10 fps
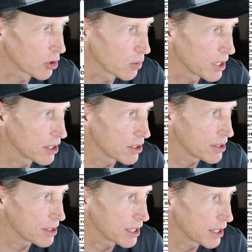
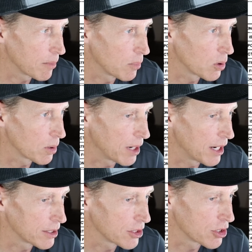careers, think more
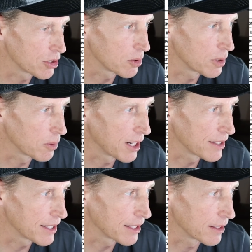about just doing the
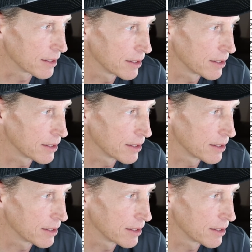right thing.